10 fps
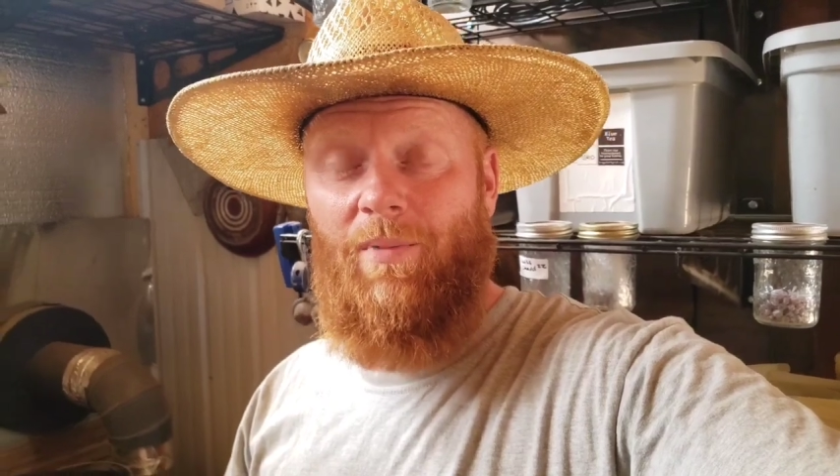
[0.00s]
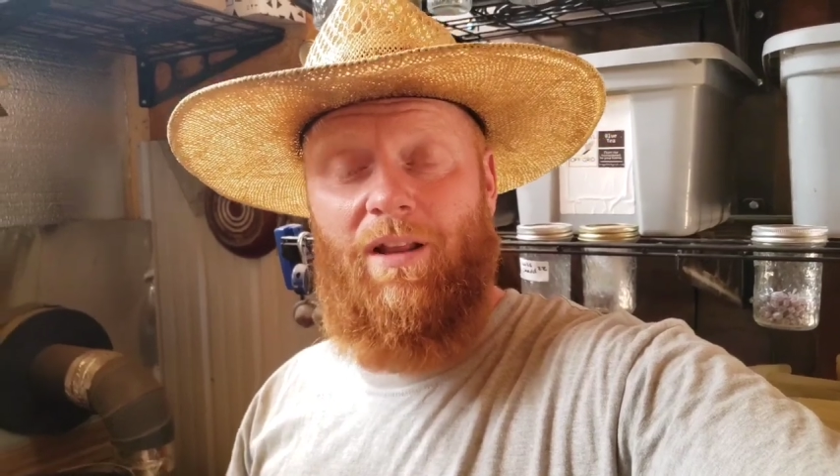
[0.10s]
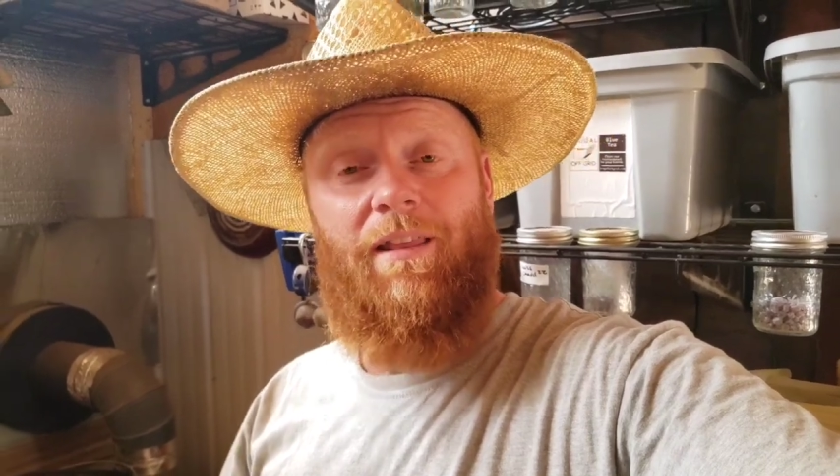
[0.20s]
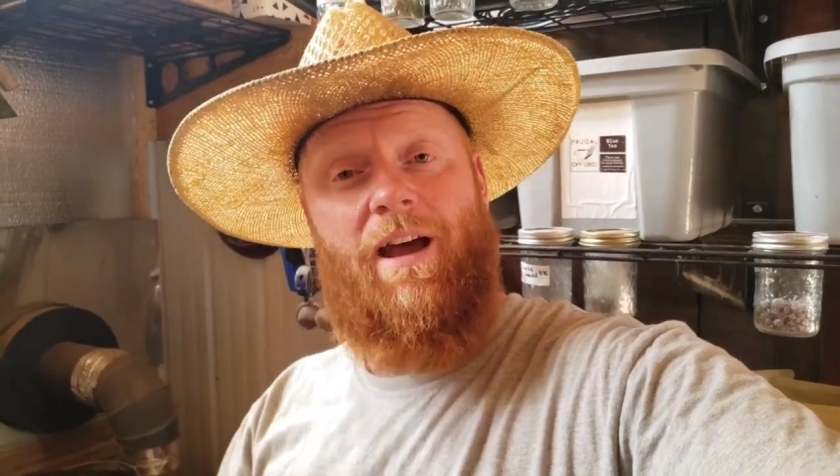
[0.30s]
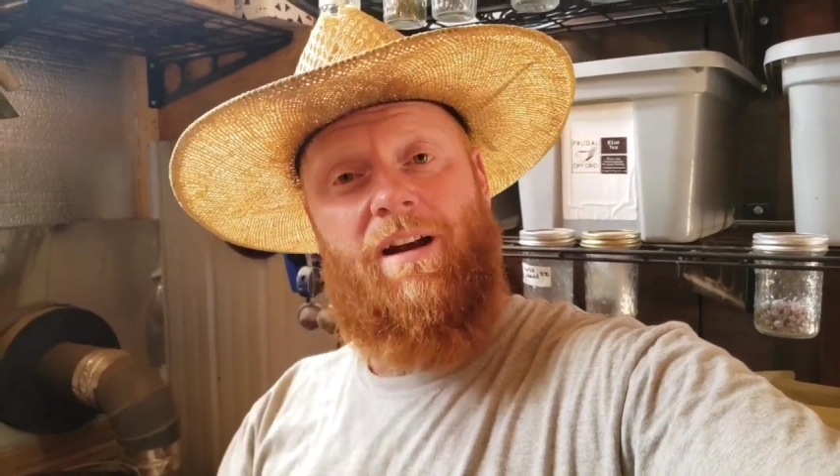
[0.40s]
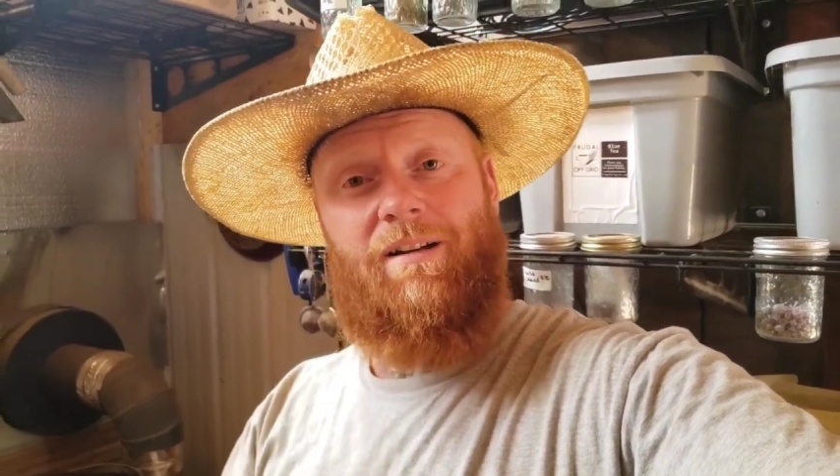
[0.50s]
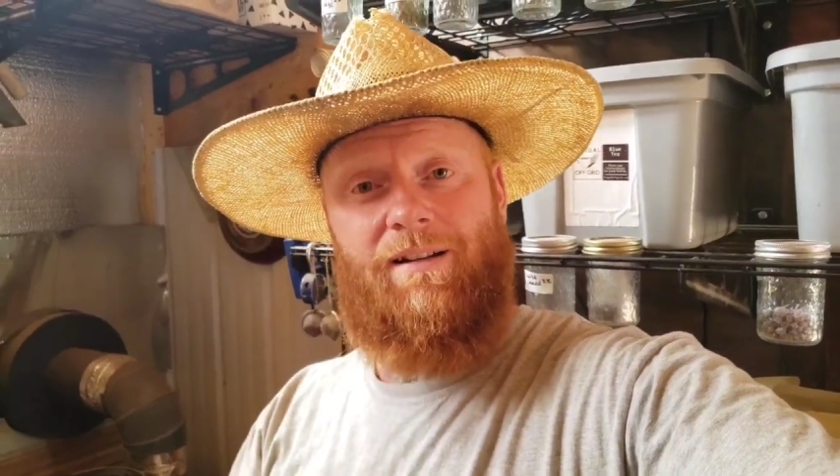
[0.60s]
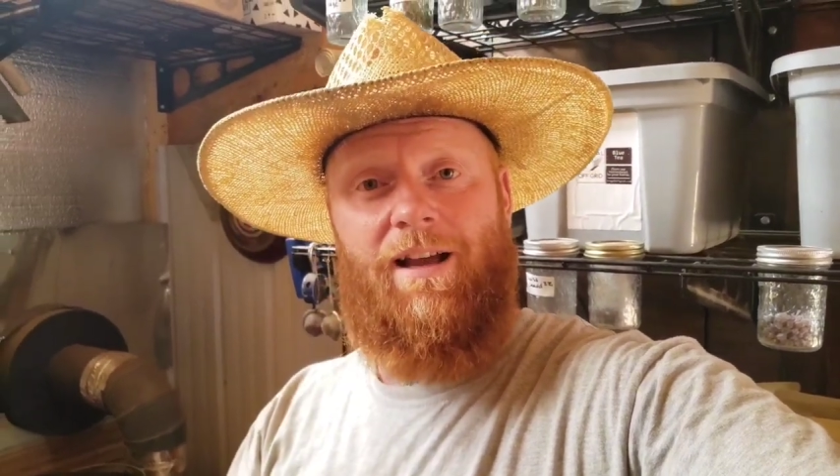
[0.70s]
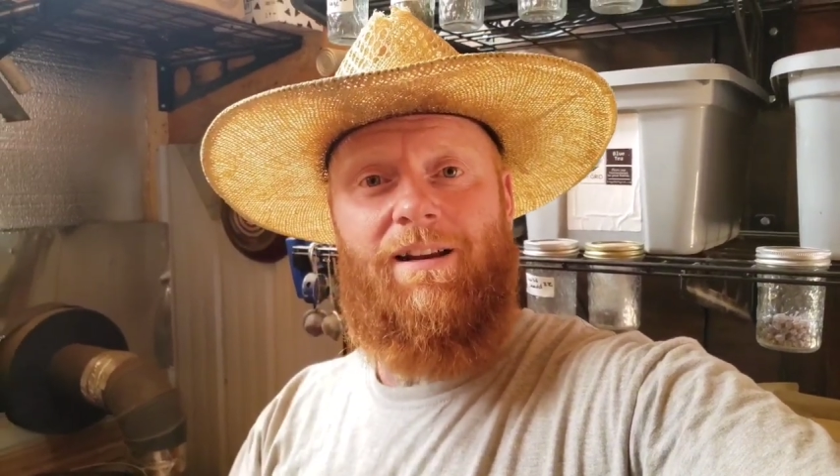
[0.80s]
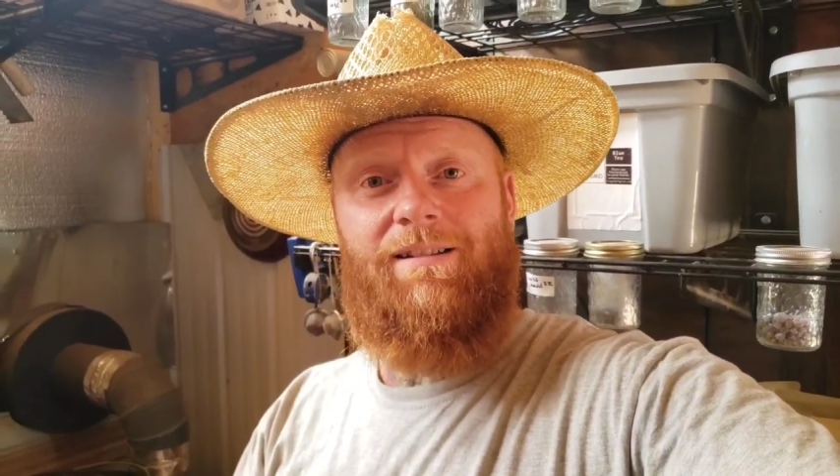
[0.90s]
but that
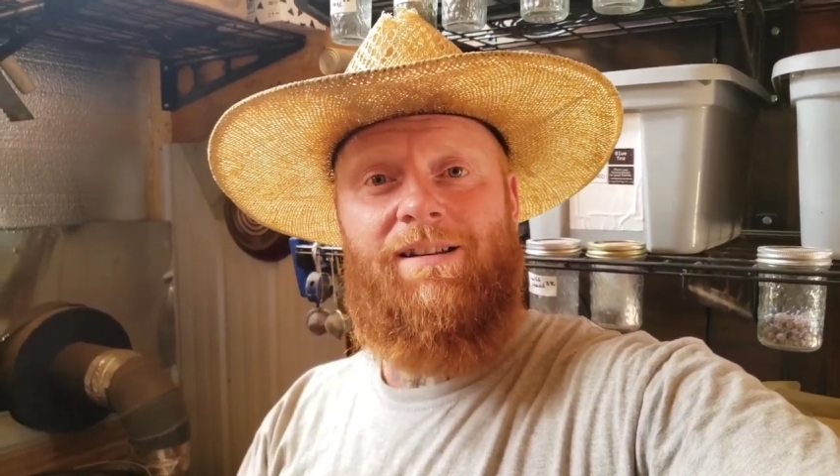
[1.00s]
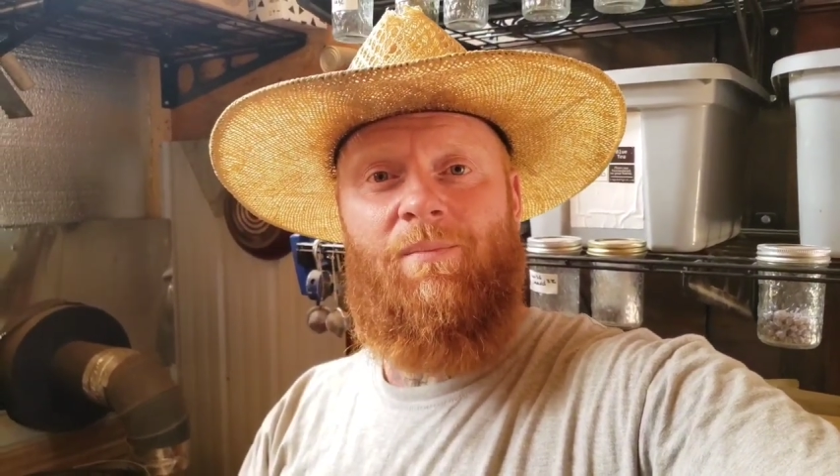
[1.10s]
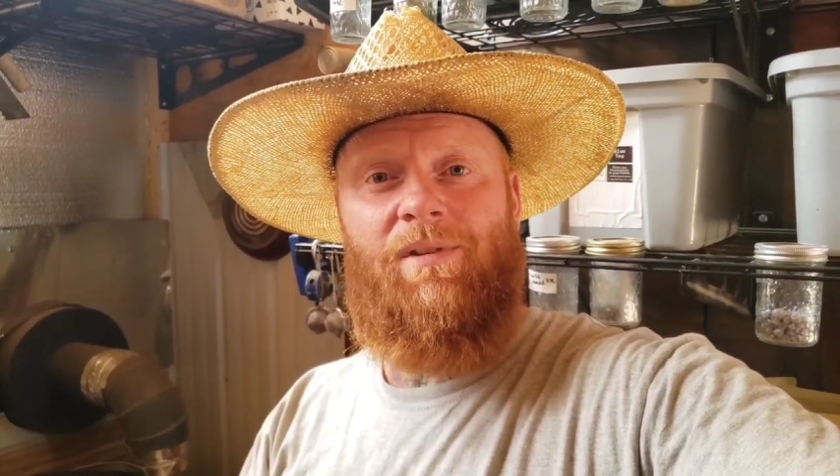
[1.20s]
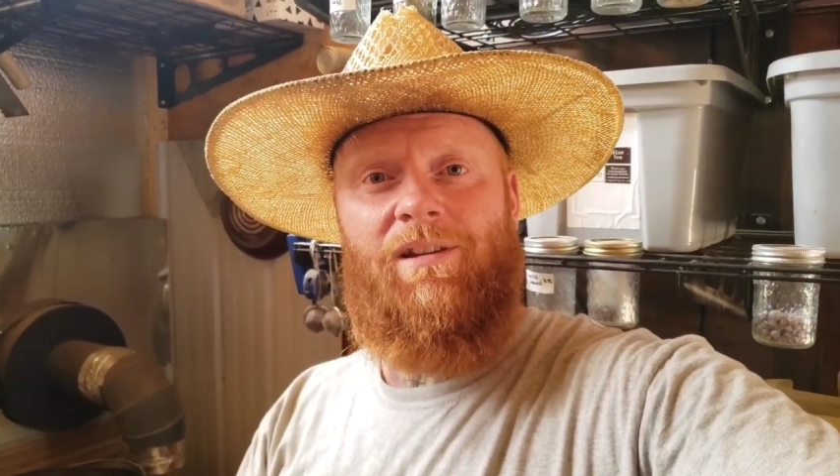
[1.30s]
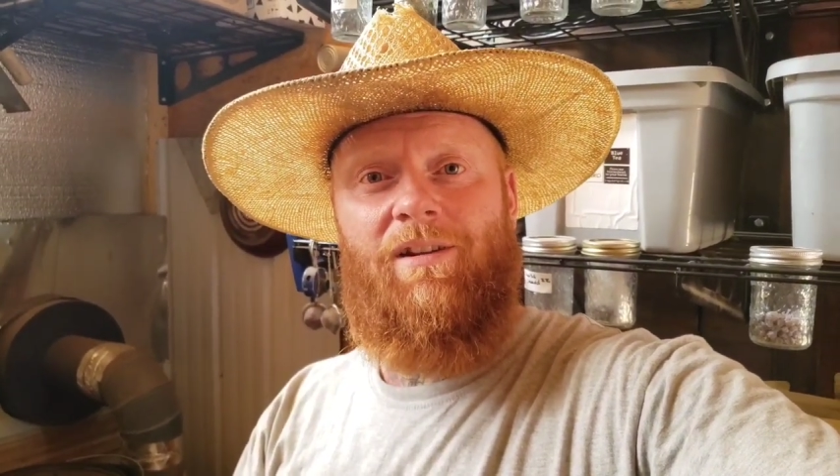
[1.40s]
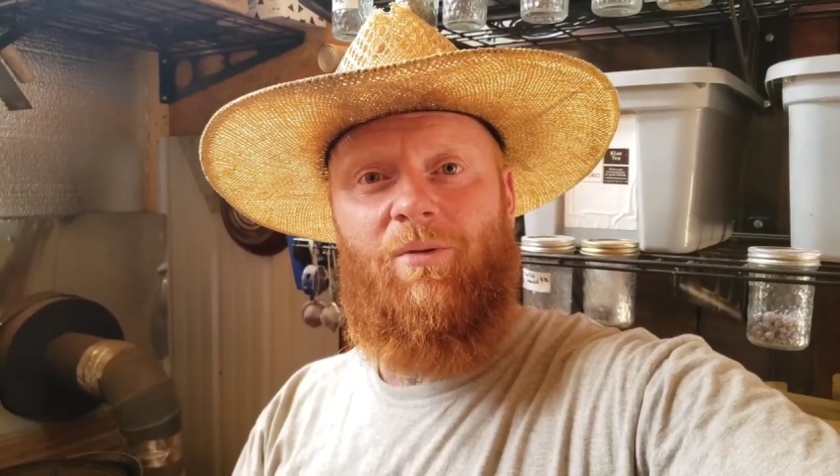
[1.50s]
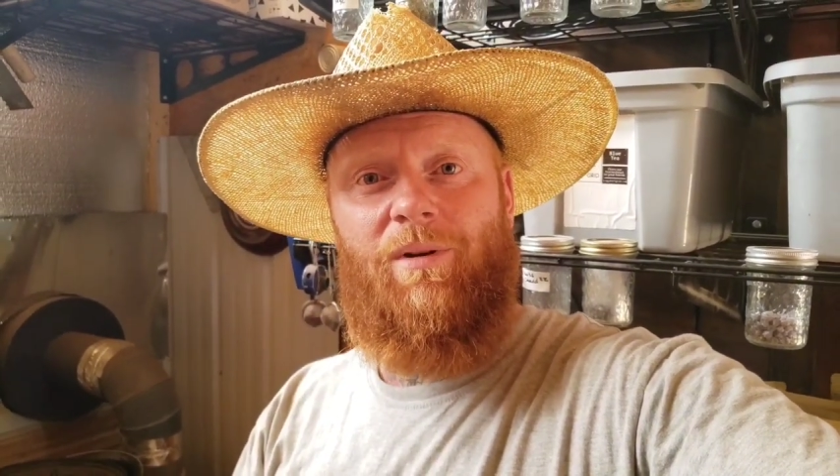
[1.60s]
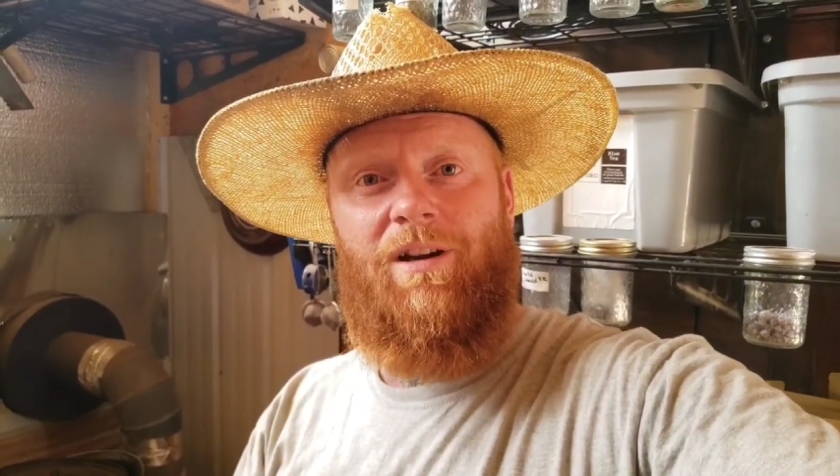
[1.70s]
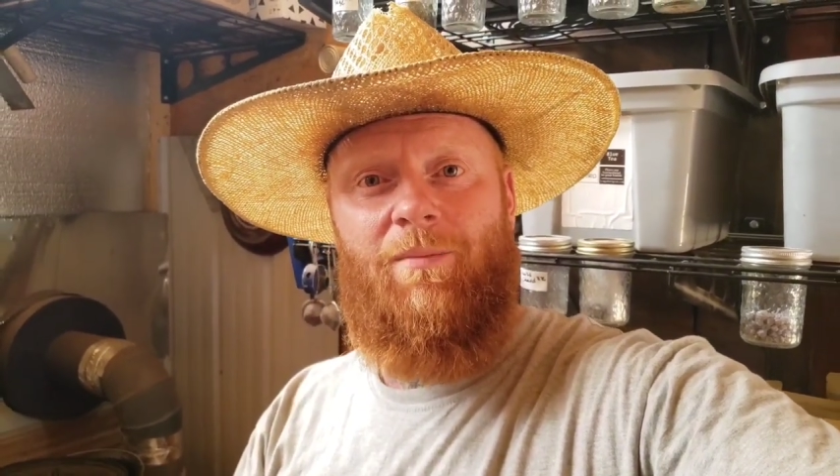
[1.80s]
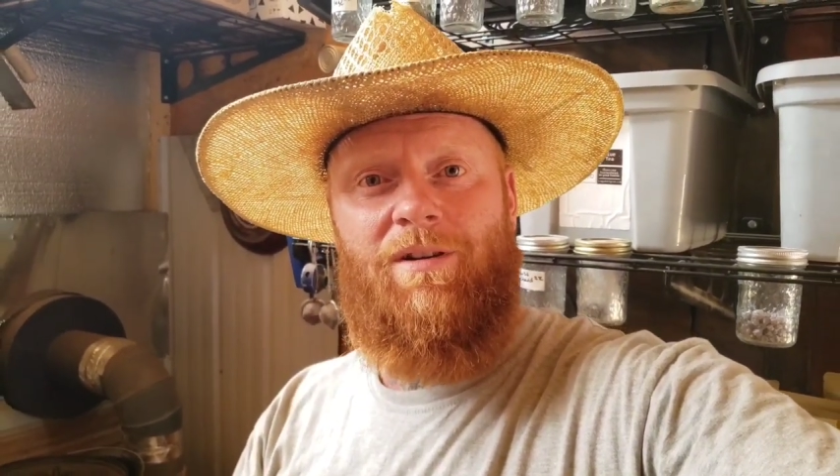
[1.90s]
that is something that'll
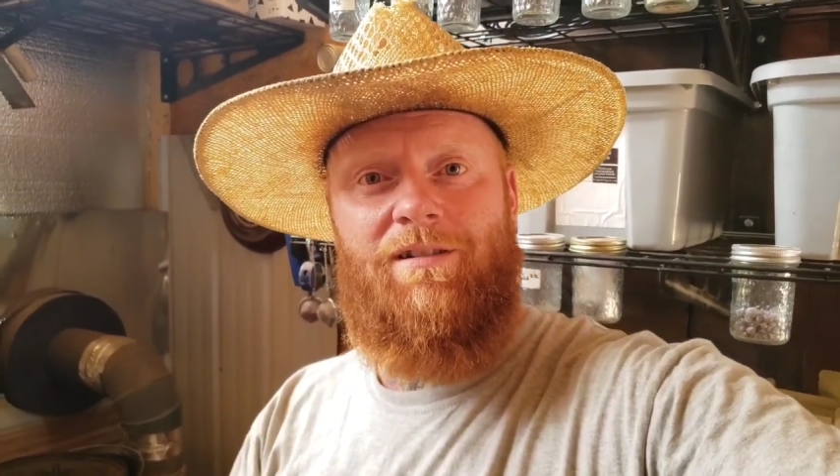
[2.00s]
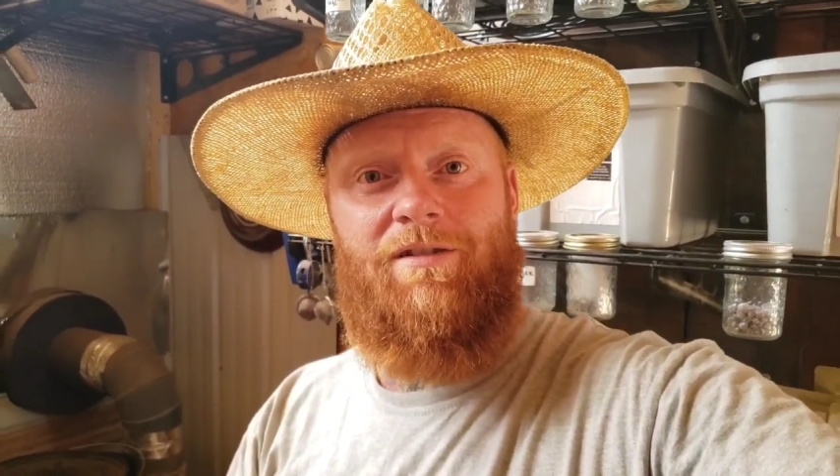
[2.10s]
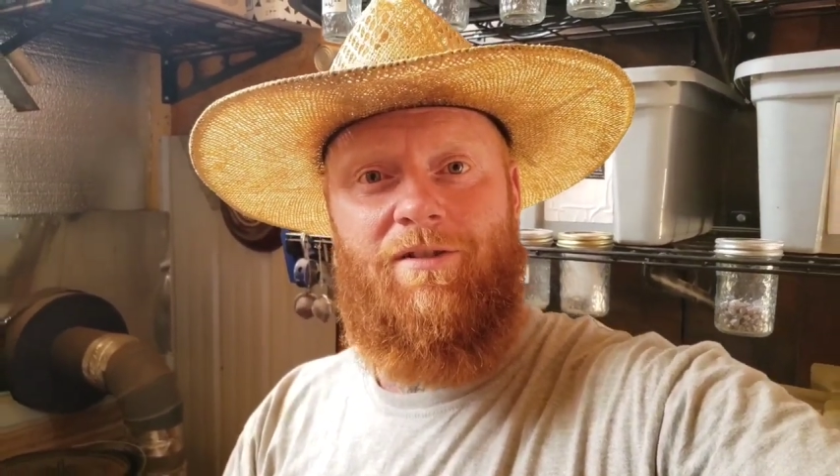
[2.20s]
be coming soon.